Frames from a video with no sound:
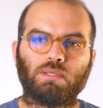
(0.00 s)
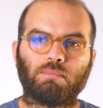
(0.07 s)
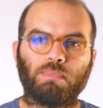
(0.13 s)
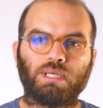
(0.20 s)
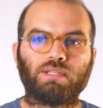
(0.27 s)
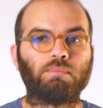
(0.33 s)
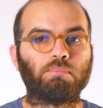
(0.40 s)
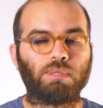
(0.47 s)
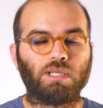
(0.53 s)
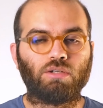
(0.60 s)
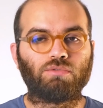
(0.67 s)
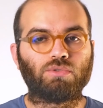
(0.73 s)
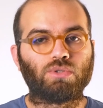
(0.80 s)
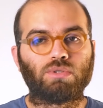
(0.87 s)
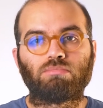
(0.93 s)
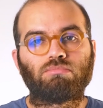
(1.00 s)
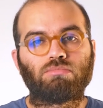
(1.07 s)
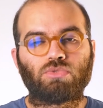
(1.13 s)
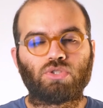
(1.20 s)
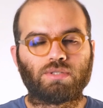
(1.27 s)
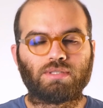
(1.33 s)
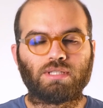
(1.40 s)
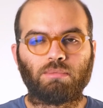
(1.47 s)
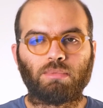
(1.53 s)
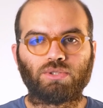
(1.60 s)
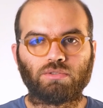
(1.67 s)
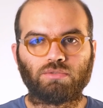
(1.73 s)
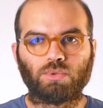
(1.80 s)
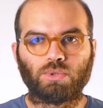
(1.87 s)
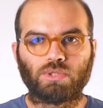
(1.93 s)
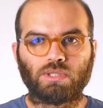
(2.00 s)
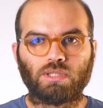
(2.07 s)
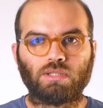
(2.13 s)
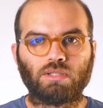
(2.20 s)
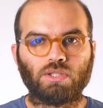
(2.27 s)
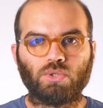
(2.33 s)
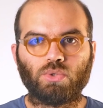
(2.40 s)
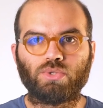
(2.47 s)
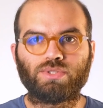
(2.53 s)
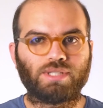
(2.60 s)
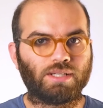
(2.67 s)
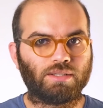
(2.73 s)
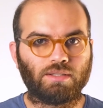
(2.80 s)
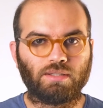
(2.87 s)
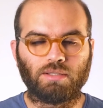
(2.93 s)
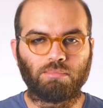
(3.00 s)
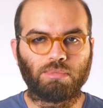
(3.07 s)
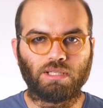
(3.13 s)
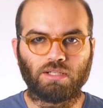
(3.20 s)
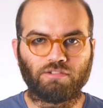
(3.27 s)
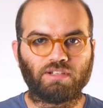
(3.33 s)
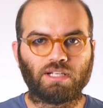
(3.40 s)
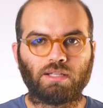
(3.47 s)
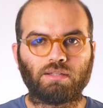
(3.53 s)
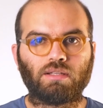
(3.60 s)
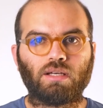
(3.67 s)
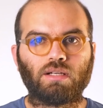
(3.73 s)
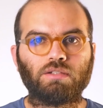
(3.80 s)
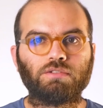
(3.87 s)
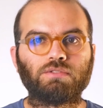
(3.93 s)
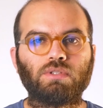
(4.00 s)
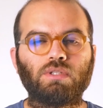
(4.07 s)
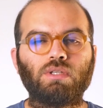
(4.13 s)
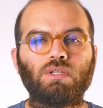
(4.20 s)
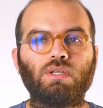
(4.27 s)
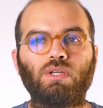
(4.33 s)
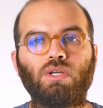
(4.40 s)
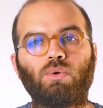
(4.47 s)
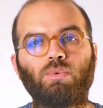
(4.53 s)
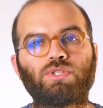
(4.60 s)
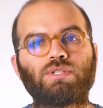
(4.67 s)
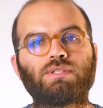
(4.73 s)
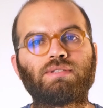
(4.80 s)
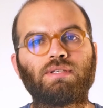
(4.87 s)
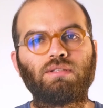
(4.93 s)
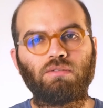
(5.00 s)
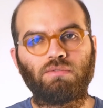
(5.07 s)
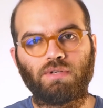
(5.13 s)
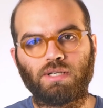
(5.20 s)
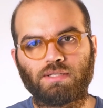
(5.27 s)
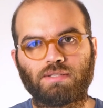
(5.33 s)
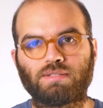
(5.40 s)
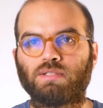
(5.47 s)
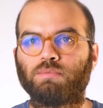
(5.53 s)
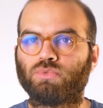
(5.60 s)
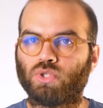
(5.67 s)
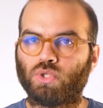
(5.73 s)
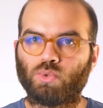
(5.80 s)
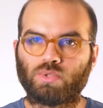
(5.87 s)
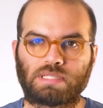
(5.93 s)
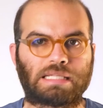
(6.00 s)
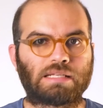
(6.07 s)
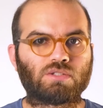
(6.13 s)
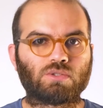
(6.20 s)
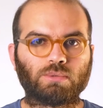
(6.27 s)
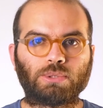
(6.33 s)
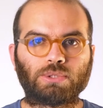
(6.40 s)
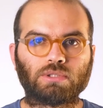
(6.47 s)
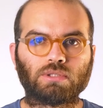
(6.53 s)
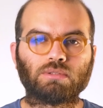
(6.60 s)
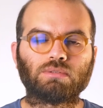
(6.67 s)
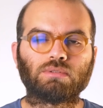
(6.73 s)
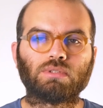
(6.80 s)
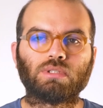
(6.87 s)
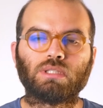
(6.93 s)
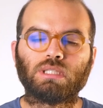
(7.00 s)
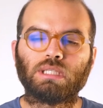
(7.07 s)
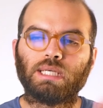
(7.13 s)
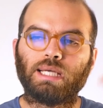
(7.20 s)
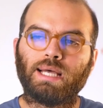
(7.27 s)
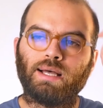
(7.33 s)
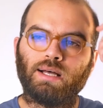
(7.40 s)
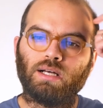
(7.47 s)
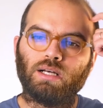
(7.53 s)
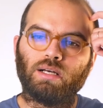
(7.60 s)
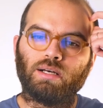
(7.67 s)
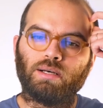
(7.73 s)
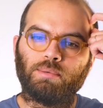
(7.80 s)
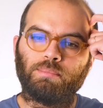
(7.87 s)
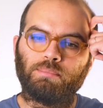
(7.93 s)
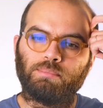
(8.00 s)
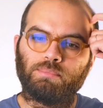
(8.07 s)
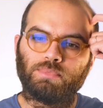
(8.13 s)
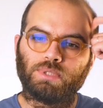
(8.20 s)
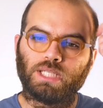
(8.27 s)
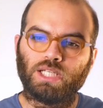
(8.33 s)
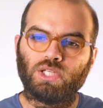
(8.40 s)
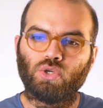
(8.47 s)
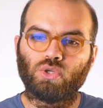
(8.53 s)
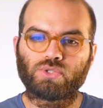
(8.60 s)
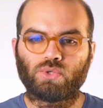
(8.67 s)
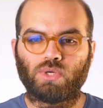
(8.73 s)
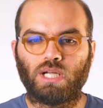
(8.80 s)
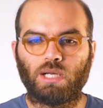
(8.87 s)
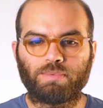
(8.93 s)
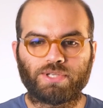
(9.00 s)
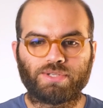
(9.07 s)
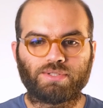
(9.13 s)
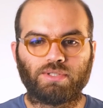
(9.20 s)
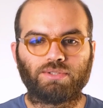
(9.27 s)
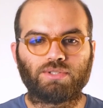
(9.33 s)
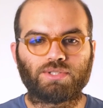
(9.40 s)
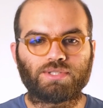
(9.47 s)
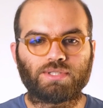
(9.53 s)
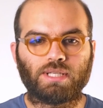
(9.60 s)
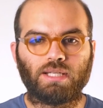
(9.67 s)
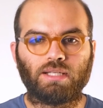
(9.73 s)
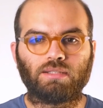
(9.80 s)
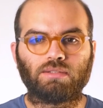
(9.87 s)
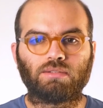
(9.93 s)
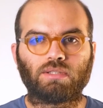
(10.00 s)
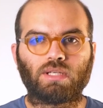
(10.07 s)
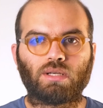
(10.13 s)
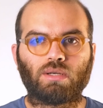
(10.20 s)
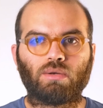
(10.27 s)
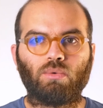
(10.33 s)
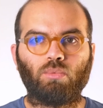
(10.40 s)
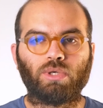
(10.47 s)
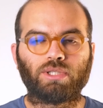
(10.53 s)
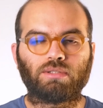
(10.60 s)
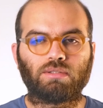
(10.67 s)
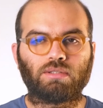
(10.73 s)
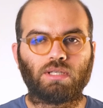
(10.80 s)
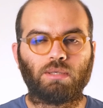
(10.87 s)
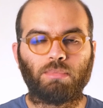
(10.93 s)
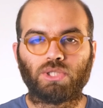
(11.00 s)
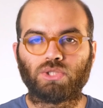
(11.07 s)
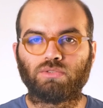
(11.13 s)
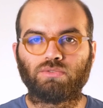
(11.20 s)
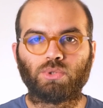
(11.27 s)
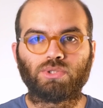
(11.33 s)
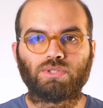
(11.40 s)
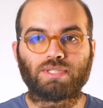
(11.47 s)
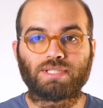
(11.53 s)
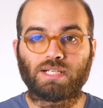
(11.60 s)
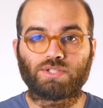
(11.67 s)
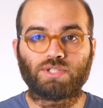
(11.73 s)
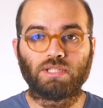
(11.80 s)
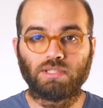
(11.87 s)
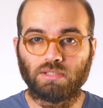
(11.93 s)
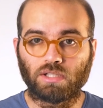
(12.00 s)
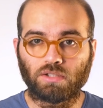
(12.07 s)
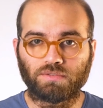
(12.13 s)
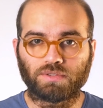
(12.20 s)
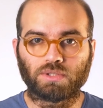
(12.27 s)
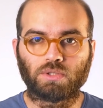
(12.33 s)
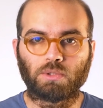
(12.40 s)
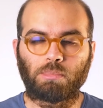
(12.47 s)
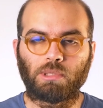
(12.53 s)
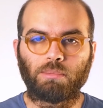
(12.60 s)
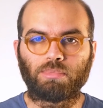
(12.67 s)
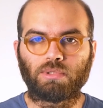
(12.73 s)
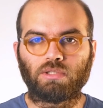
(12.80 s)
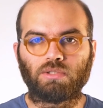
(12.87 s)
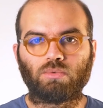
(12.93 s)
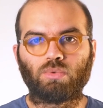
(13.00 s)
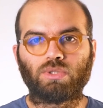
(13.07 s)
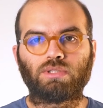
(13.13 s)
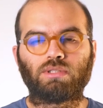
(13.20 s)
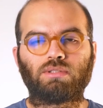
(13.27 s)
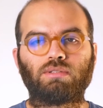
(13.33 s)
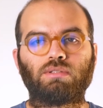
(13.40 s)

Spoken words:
make them pay for just the amount of water that they use rather than pay a flat tariff, which incentivizes them to use less water. It also helps us understand what amount of water is actually delivered to people and what